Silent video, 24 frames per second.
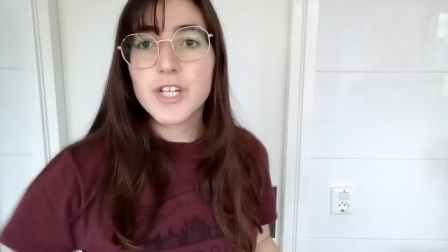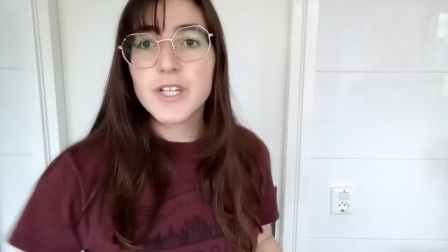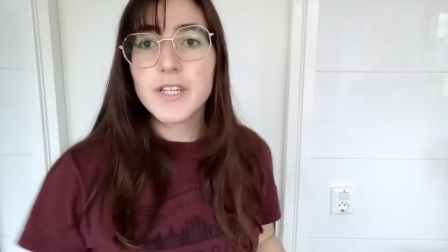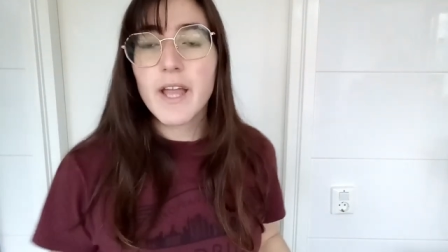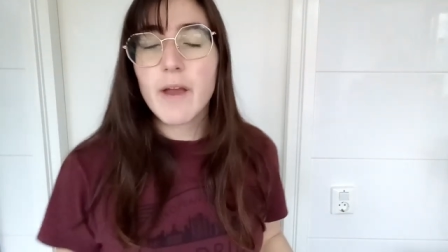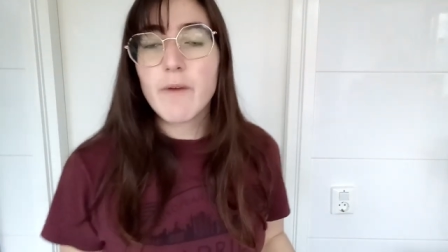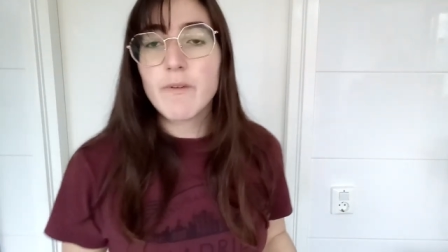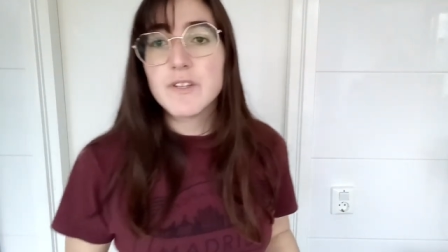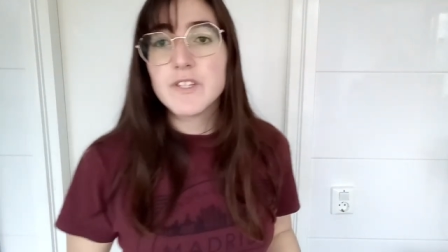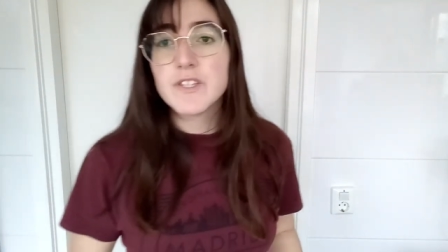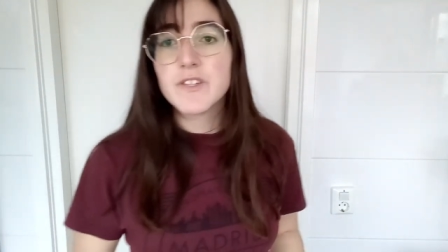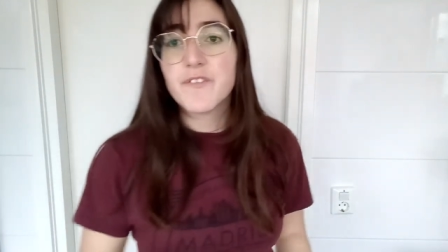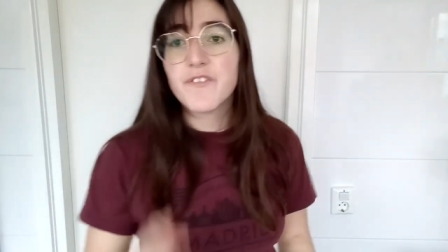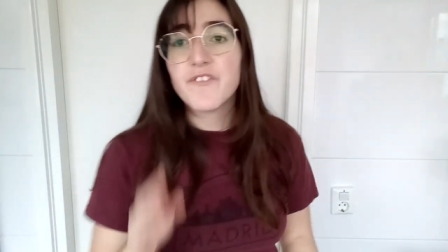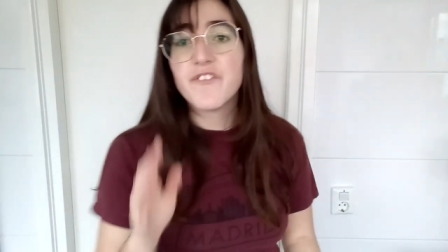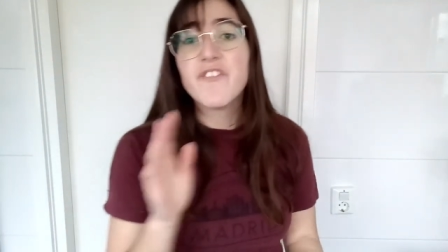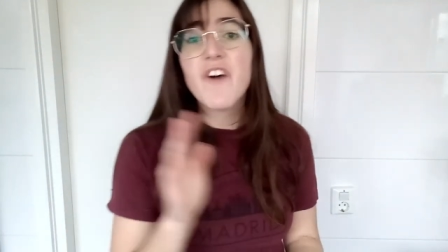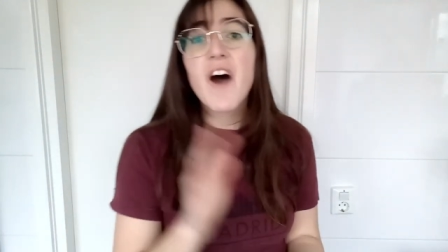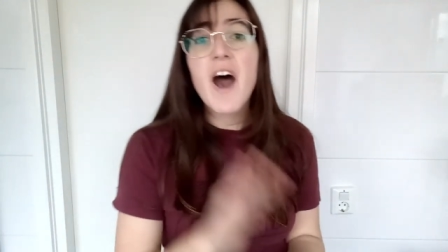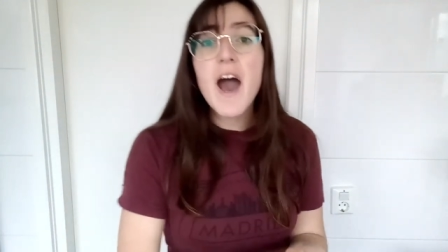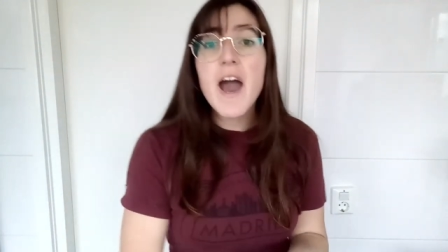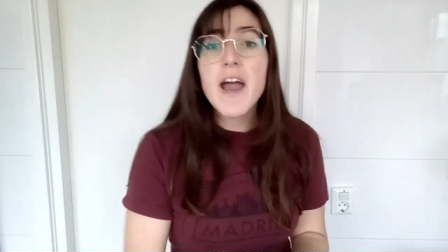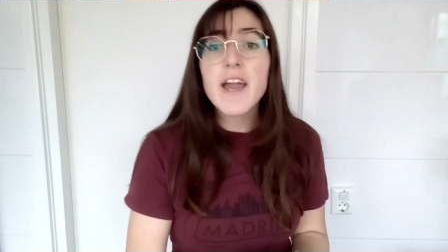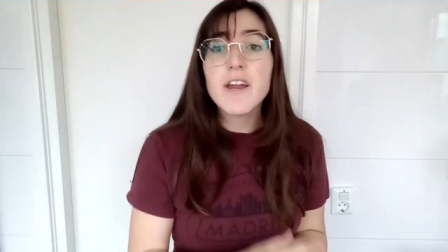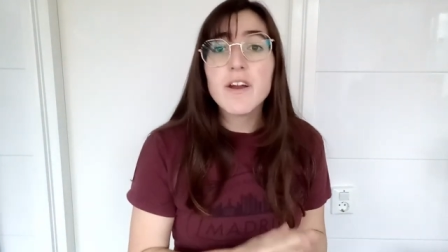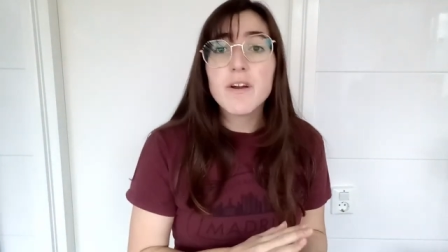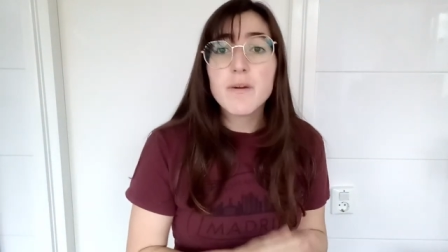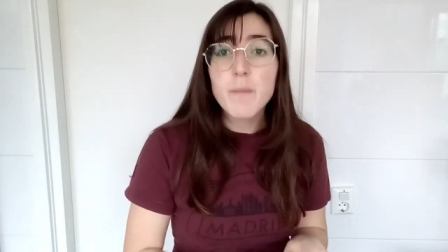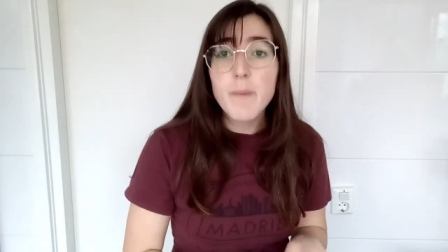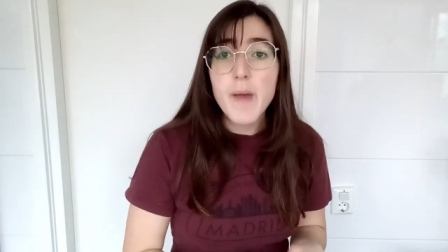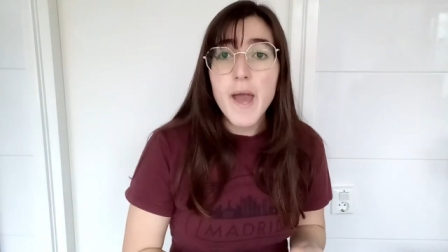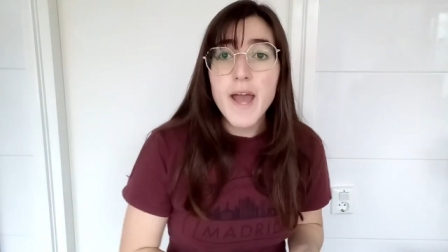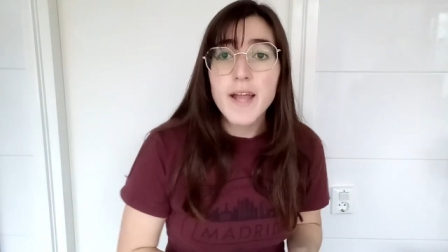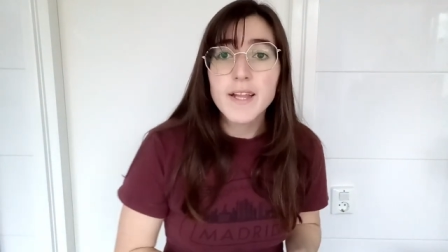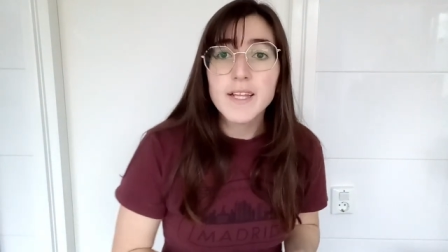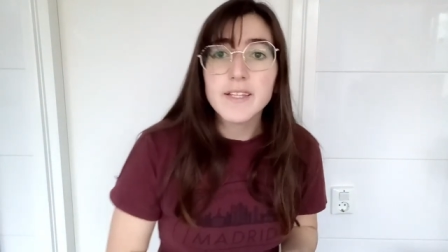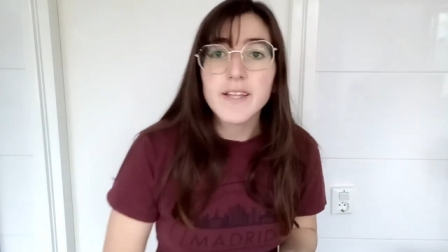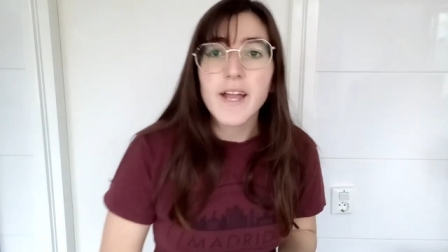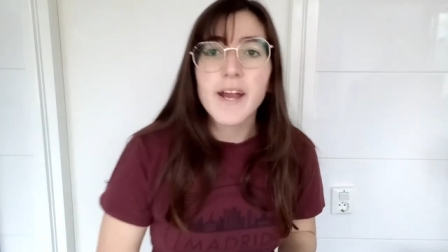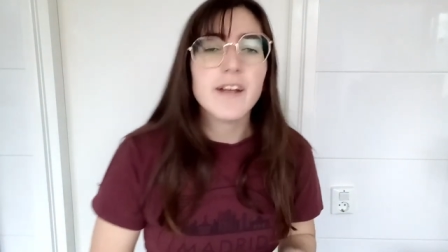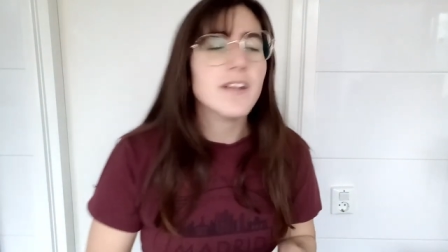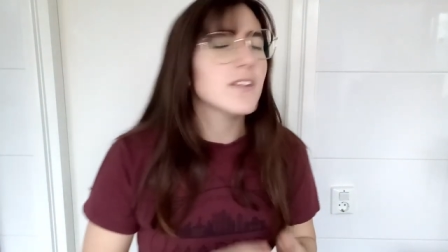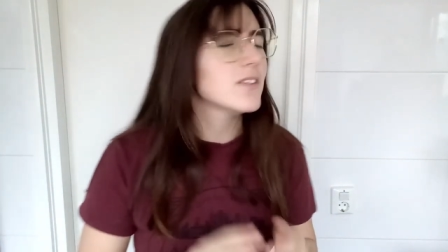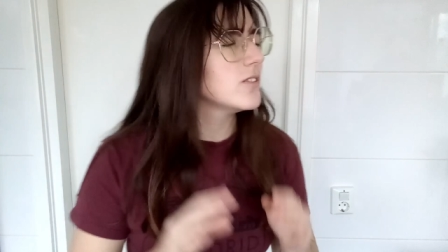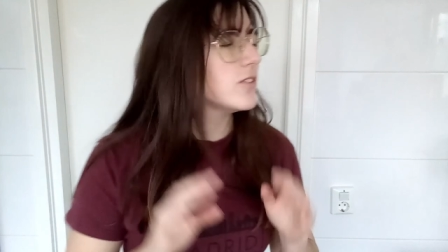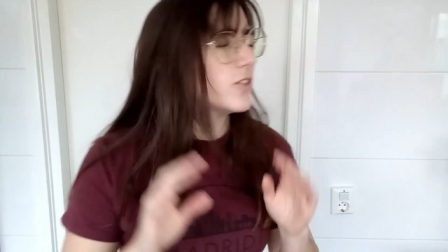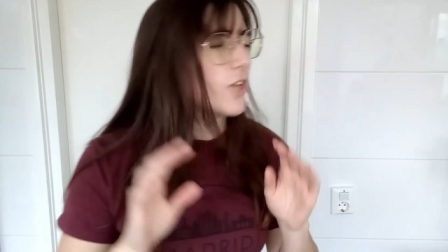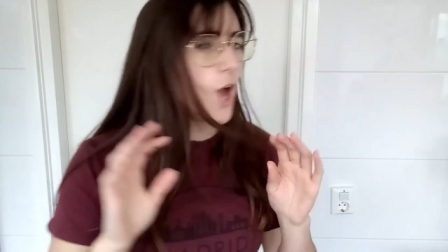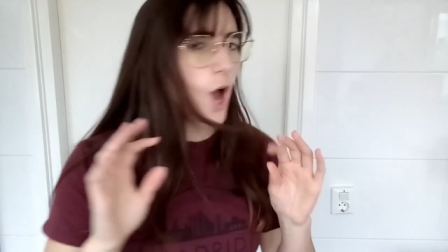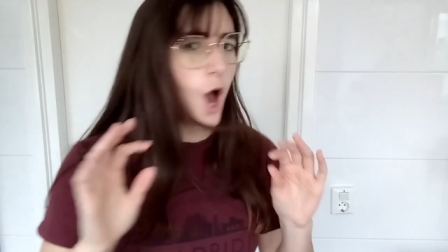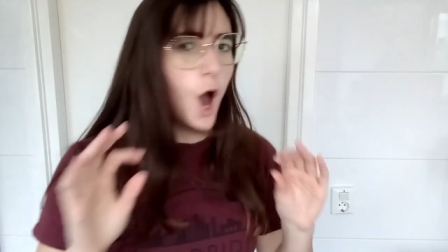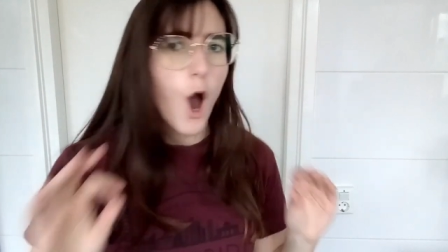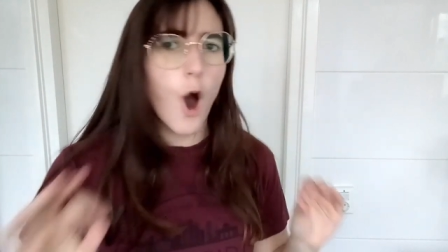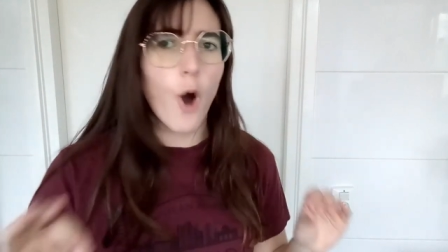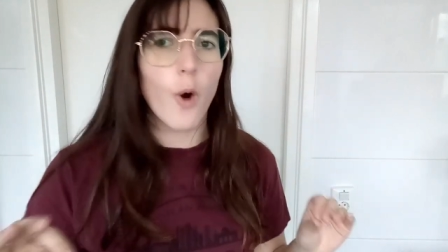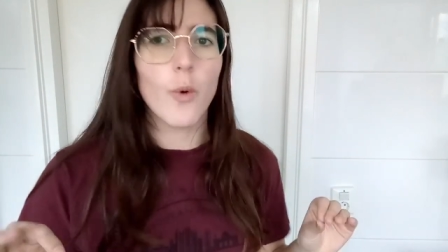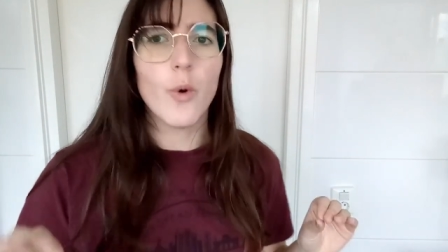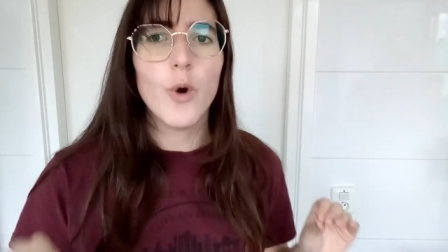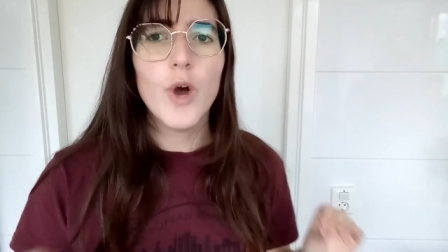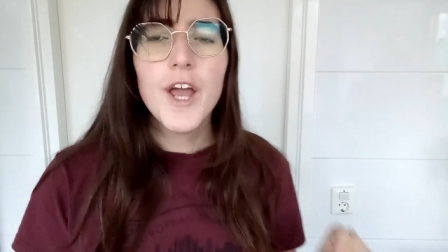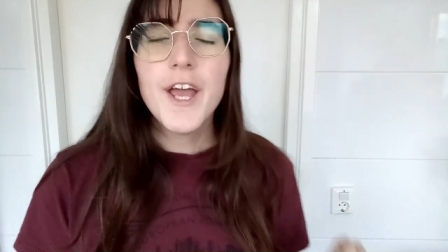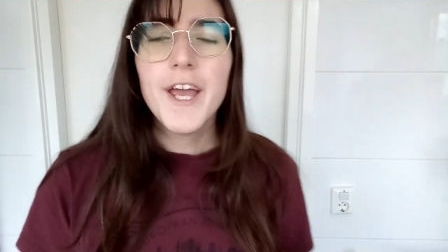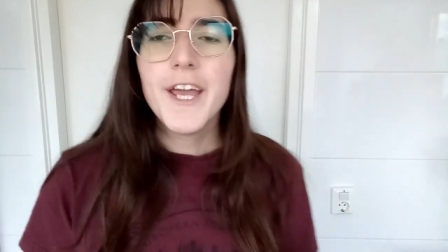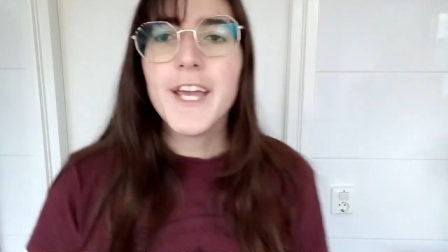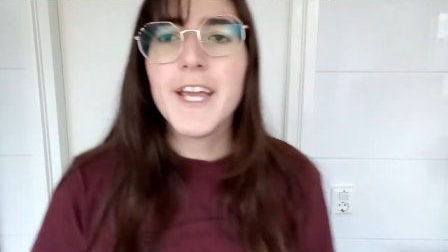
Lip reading: there is firemen in there. No.